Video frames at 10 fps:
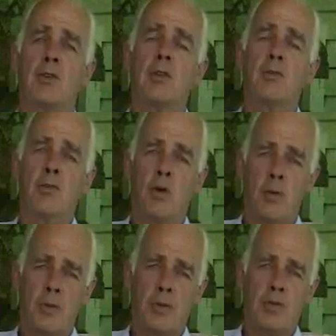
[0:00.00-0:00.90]
physical
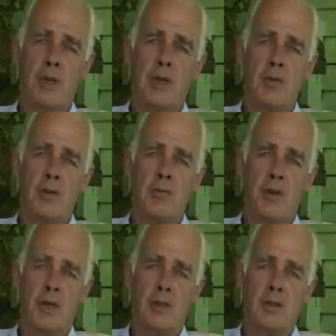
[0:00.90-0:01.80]
form is a secondary
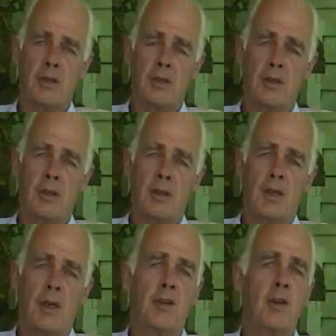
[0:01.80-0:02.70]
effect.
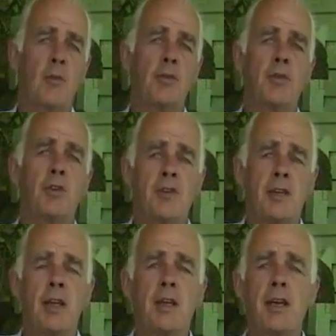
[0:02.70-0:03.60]
In terms of the
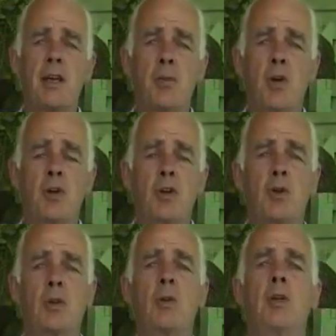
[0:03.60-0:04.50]
DNA
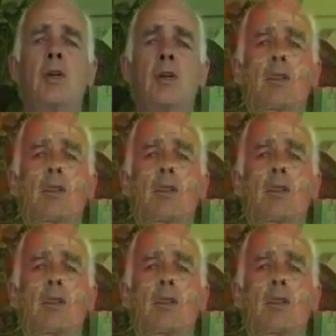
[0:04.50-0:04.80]
molecule,